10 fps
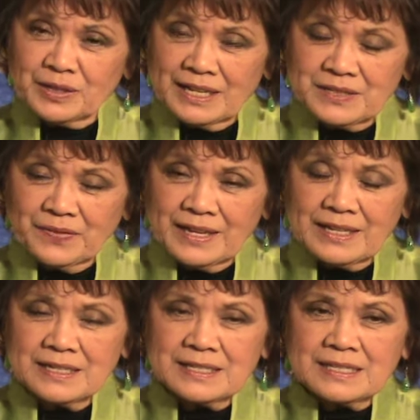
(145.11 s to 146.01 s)
Las
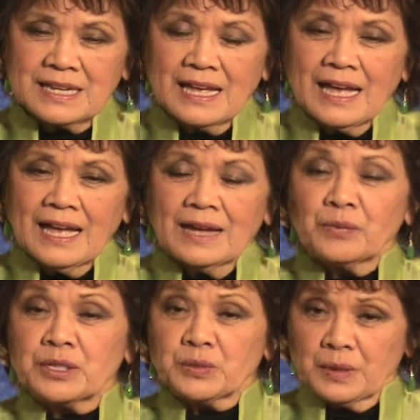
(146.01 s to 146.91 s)
Vegas,
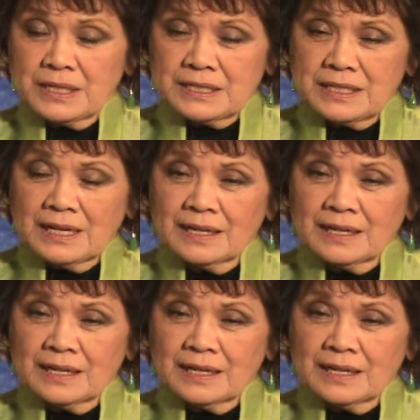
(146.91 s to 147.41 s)
which was